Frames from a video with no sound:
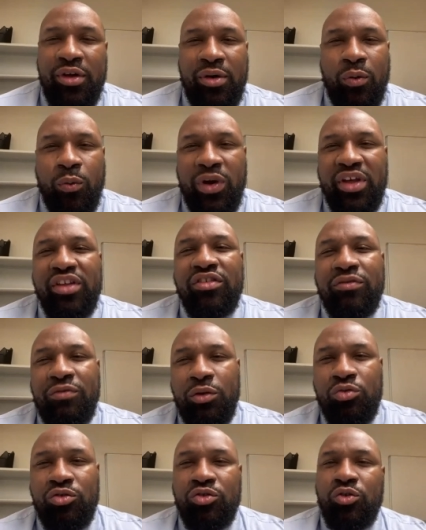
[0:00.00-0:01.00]
what his
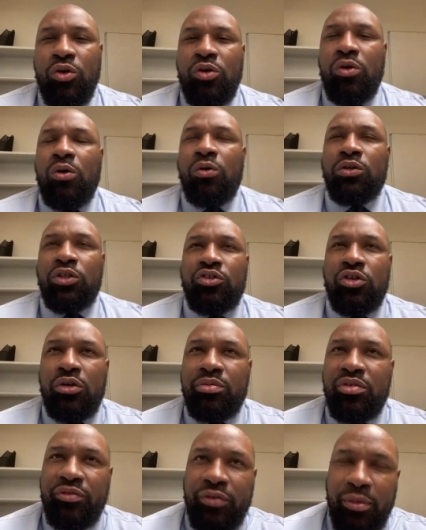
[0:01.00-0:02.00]
future is going to hold in terms of